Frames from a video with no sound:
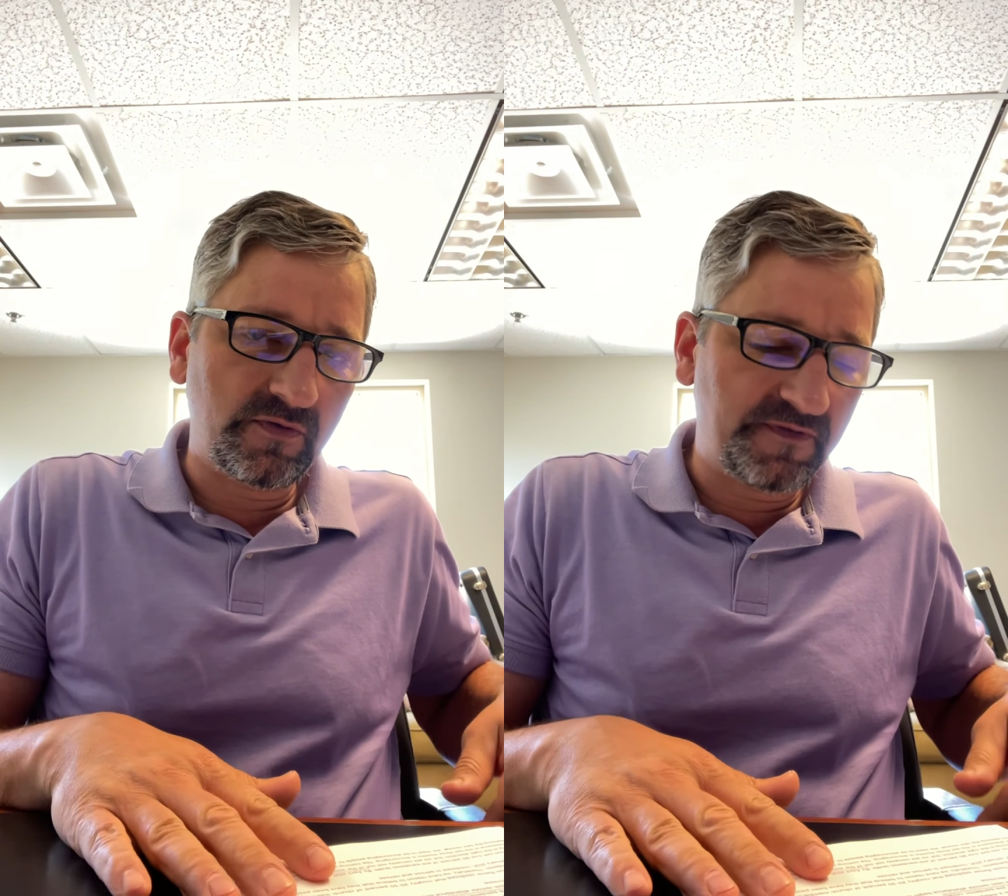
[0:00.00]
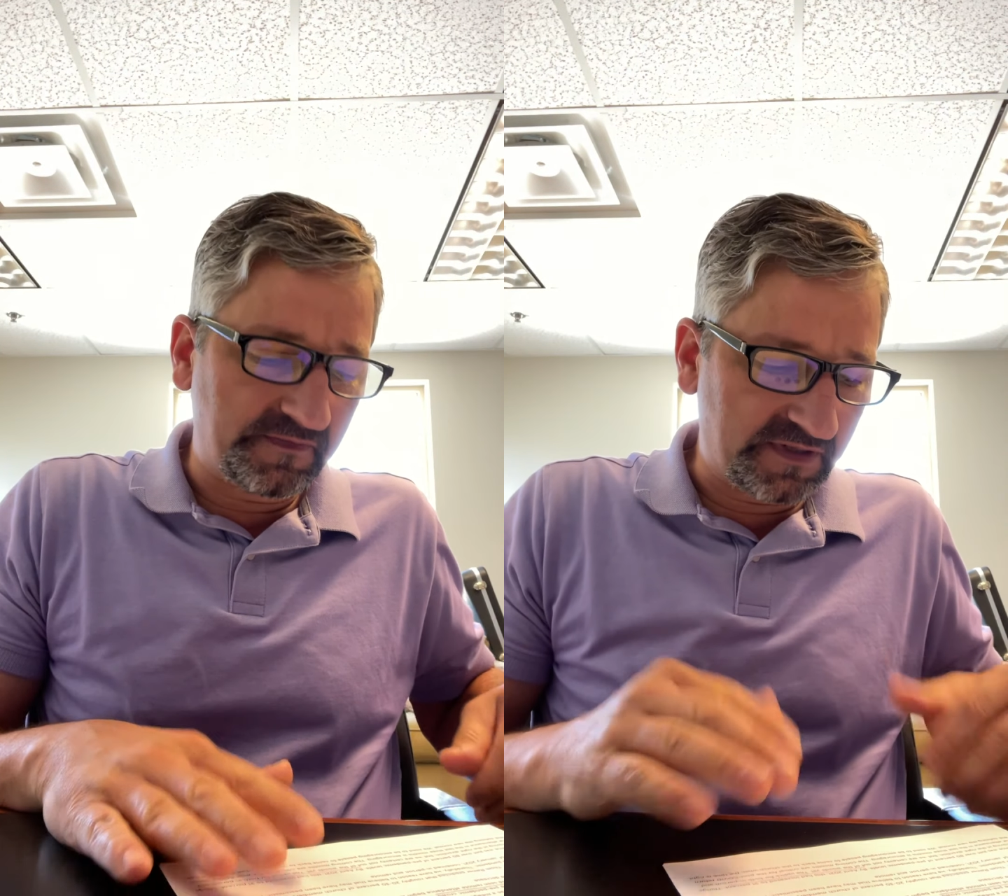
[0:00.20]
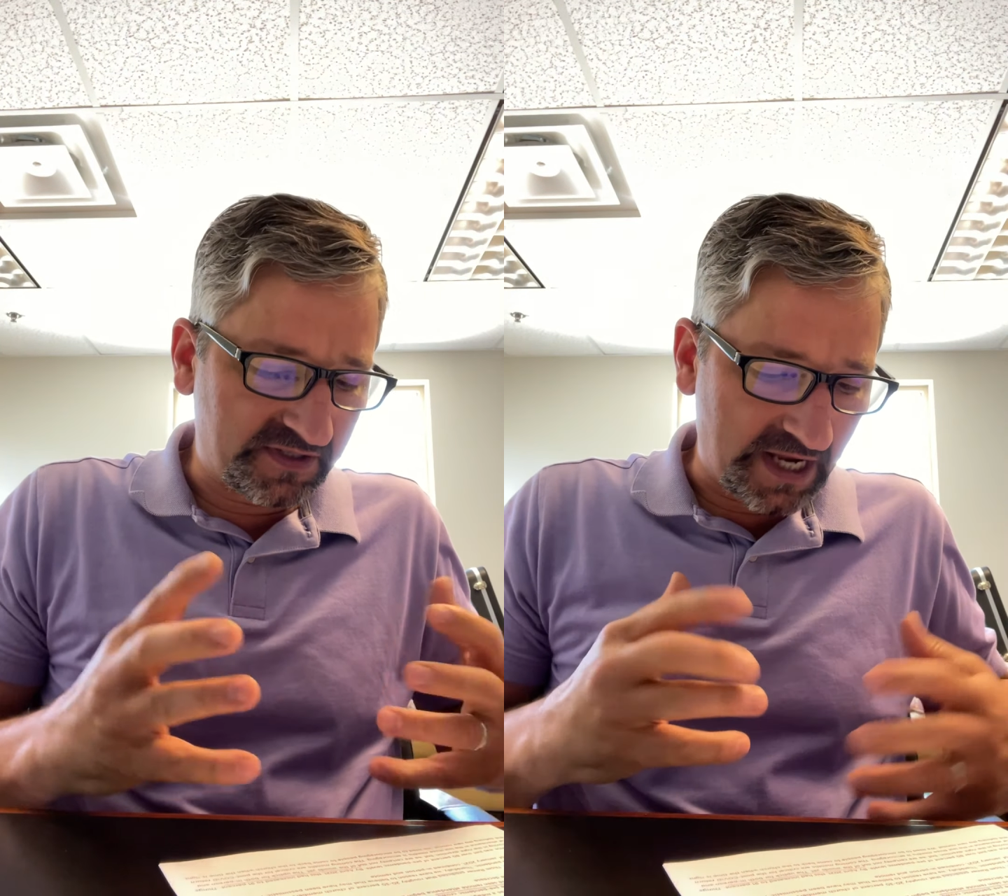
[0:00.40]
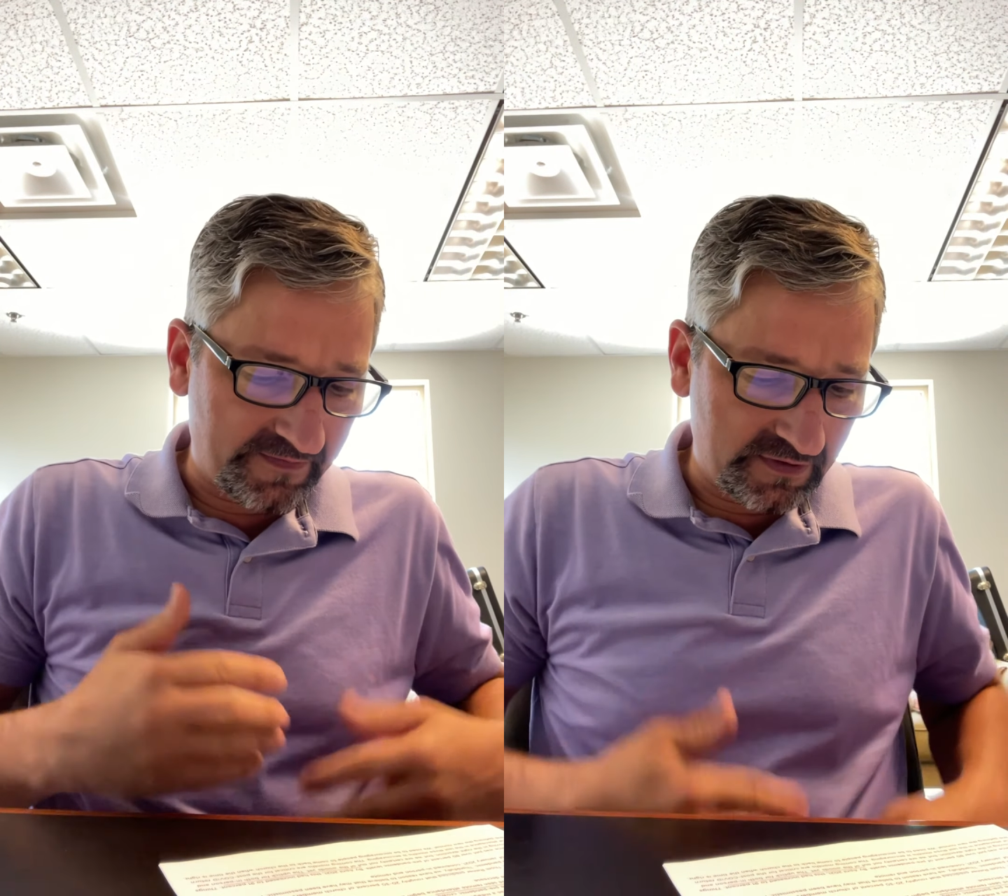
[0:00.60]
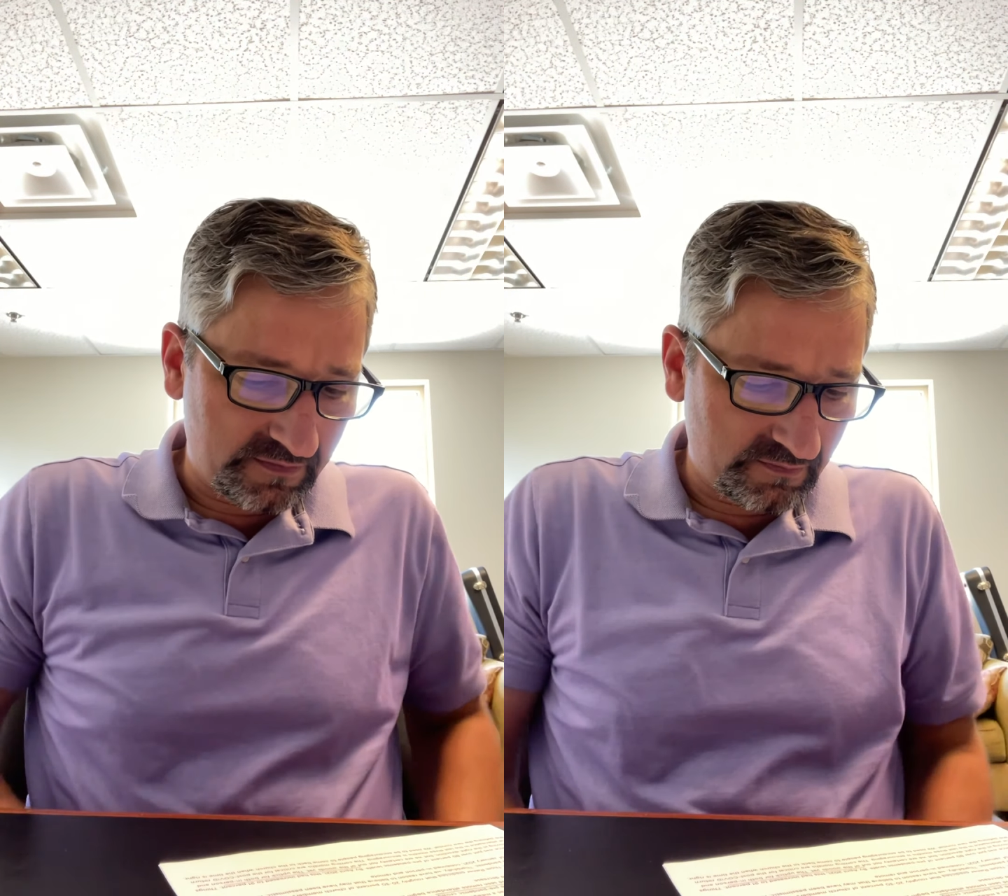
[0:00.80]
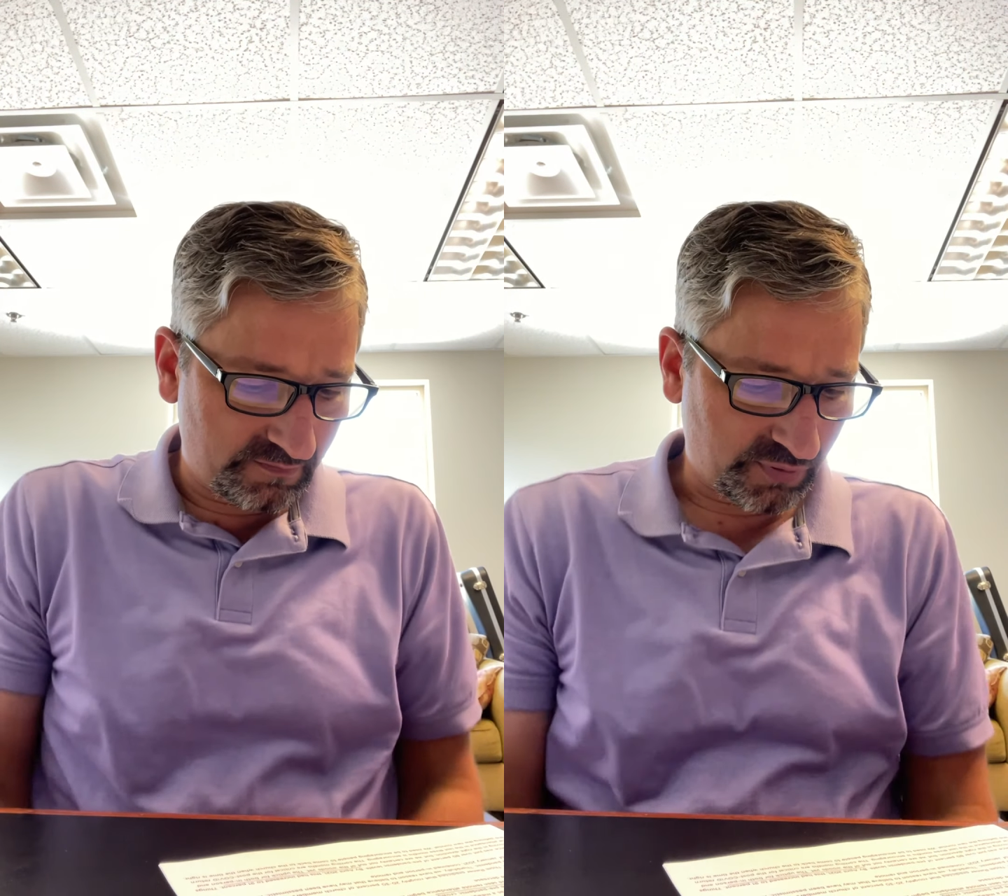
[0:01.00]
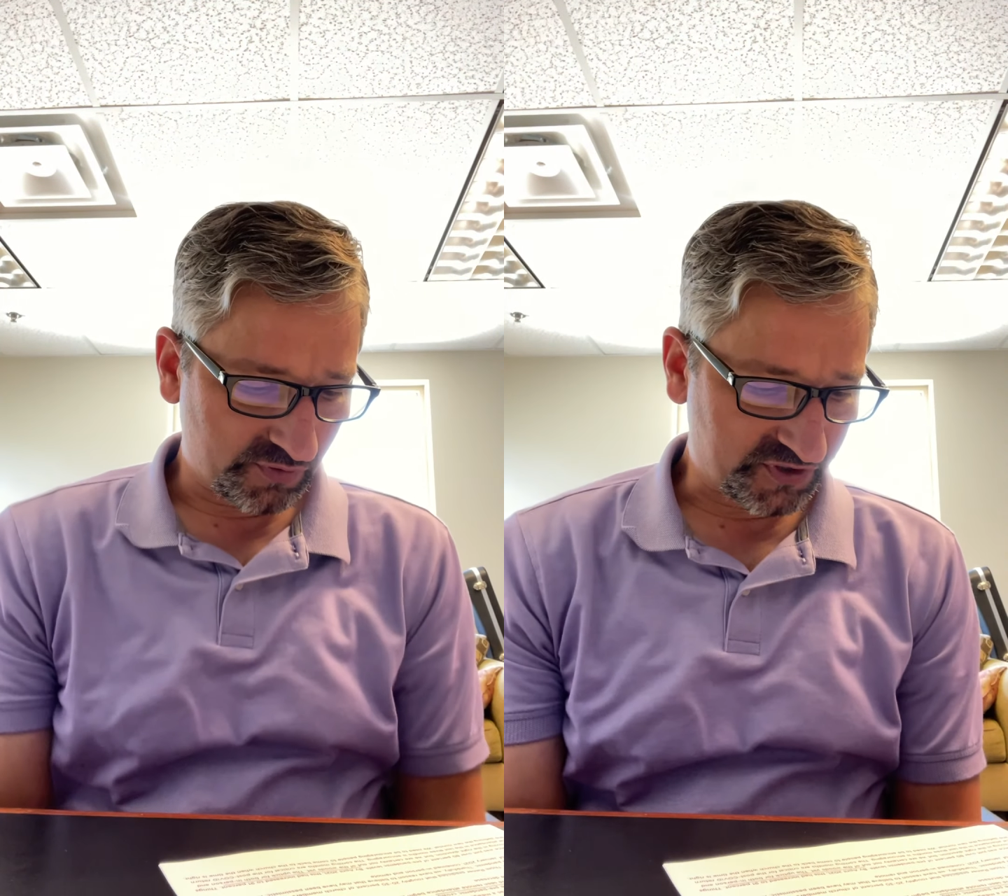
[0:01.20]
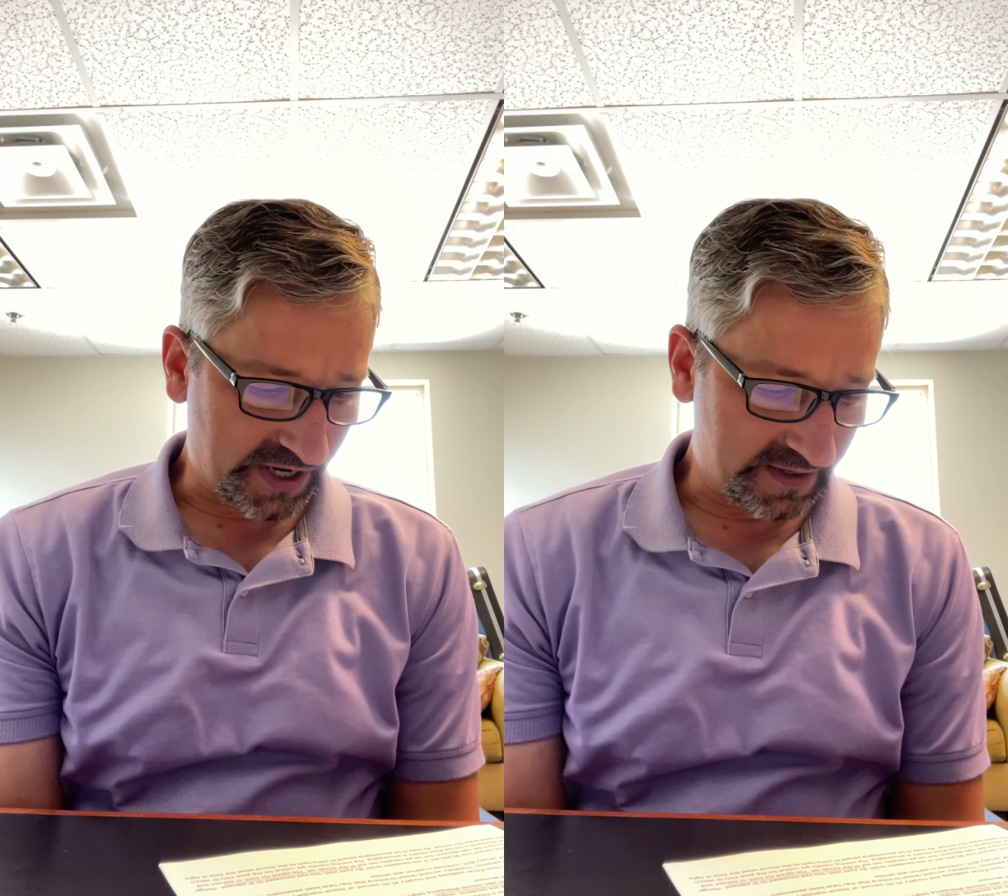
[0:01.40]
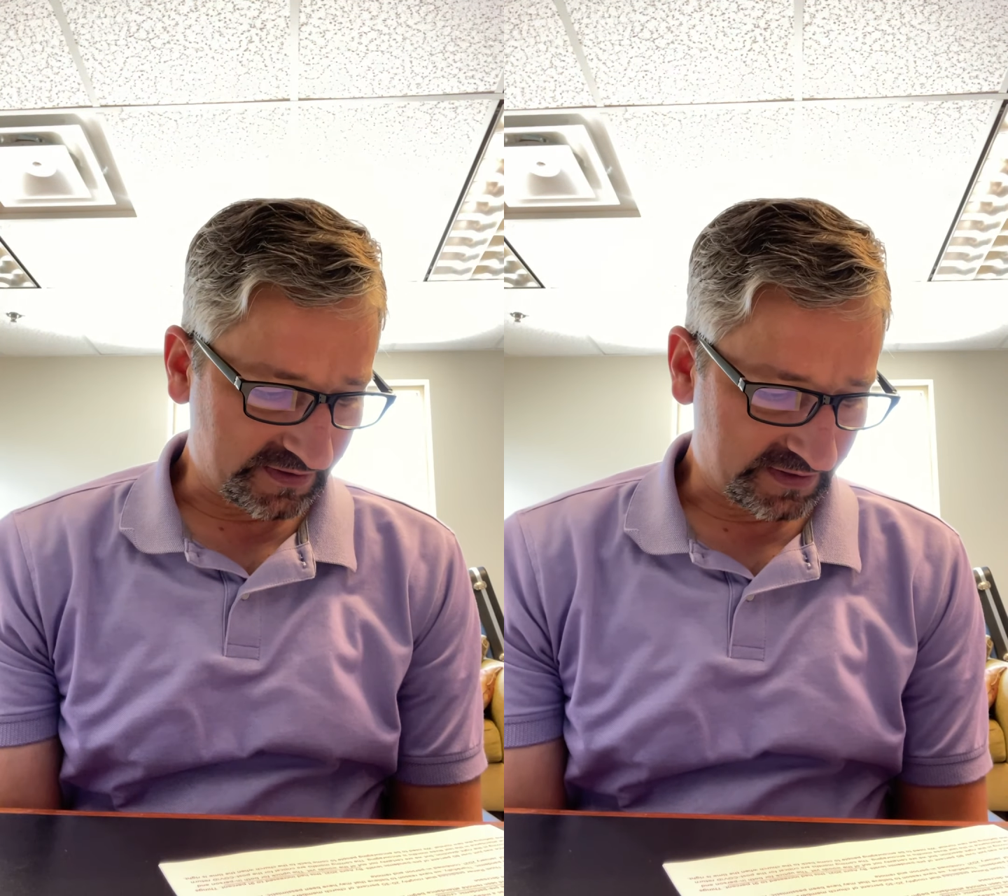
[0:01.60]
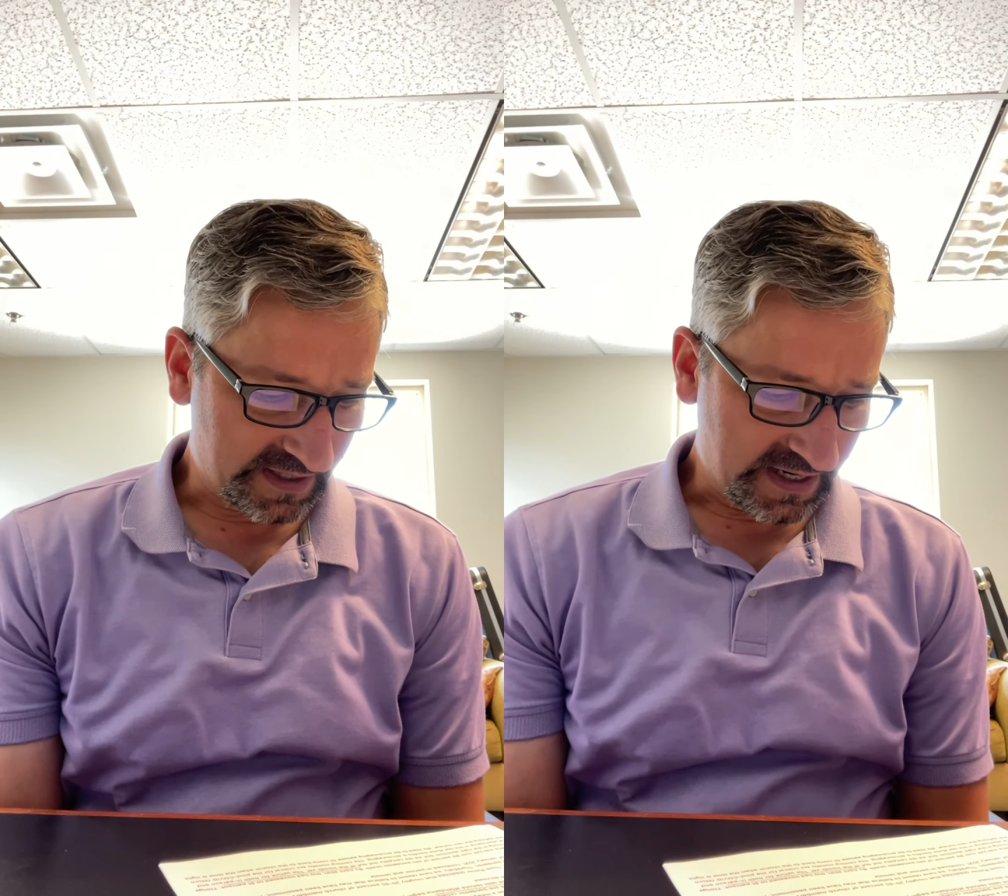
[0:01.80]

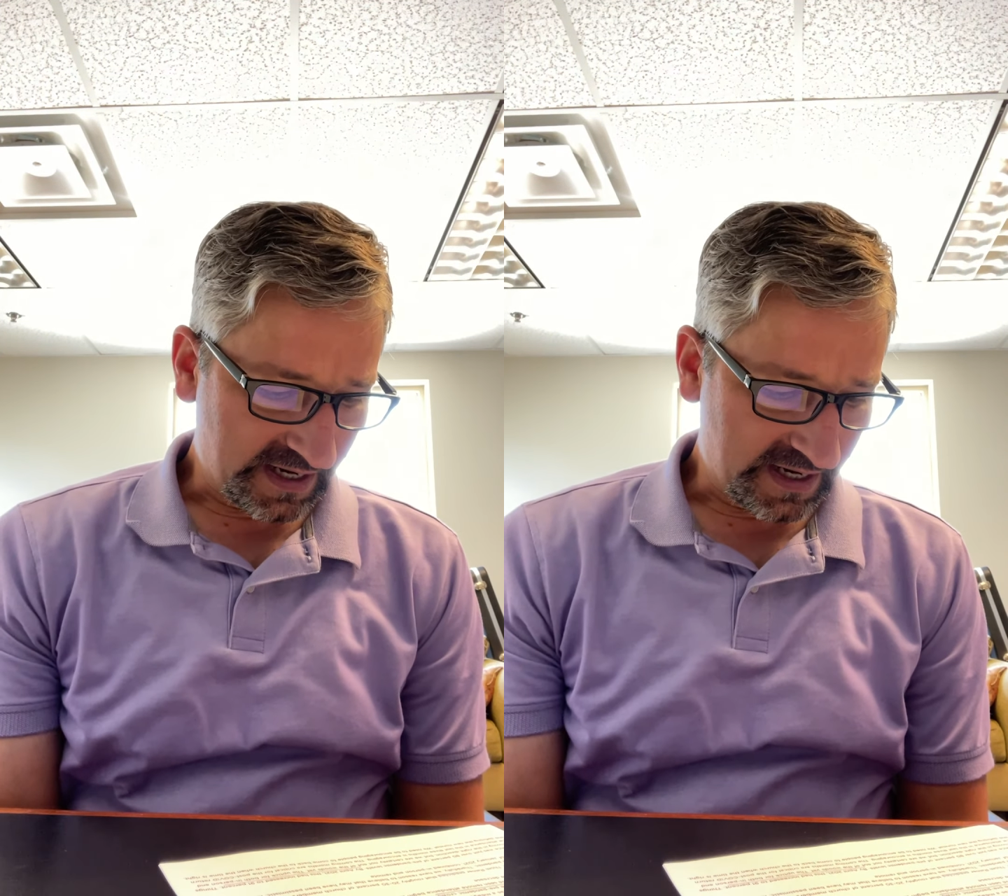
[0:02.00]
57%